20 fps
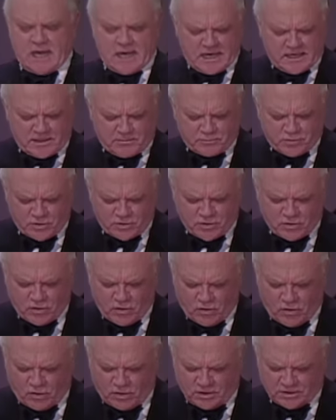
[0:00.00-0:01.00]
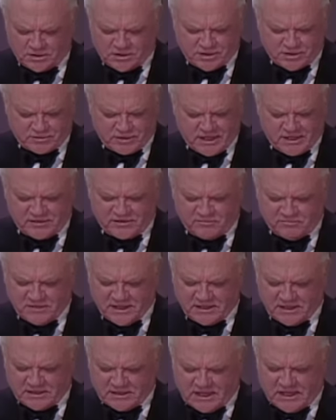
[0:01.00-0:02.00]
in a book called Strength of
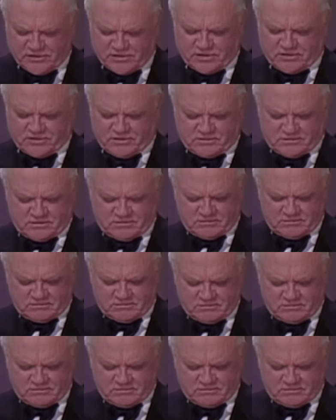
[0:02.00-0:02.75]
Men and Nations.